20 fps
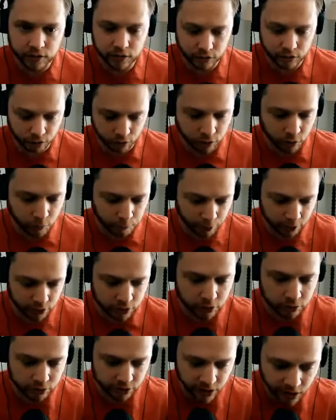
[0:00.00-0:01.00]
to
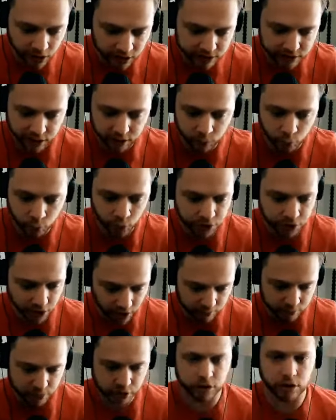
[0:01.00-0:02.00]
produce content, which
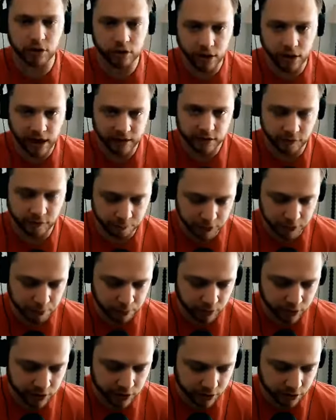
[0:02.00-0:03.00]
I'm sure lots of
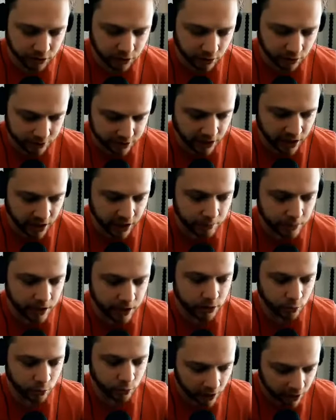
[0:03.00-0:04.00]
people hear all the time
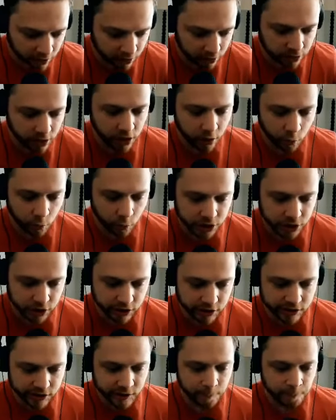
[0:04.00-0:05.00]
as well, which
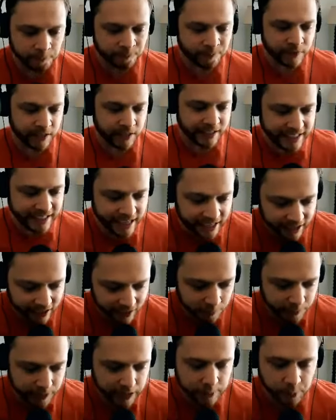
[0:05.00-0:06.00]
is
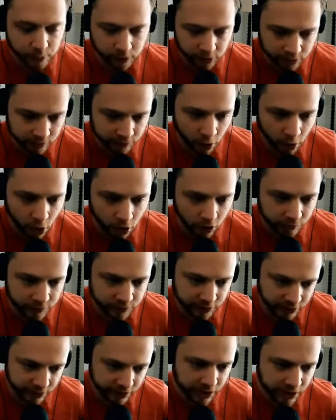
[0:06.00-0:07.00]
getting people involved
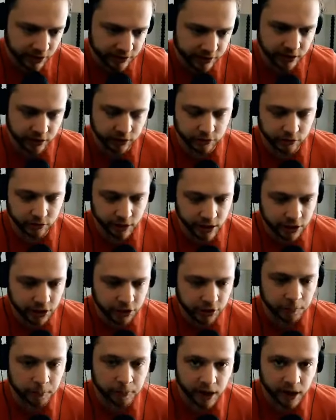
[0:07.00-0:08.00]
in the content
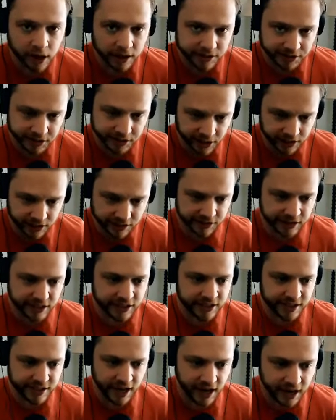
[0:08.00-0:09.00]
creation process
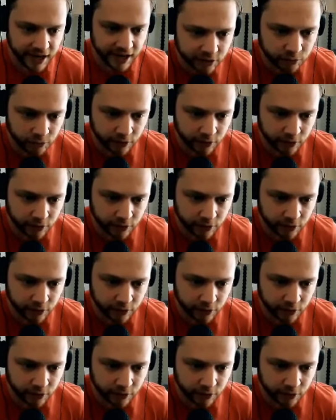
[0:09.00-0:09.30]
is hand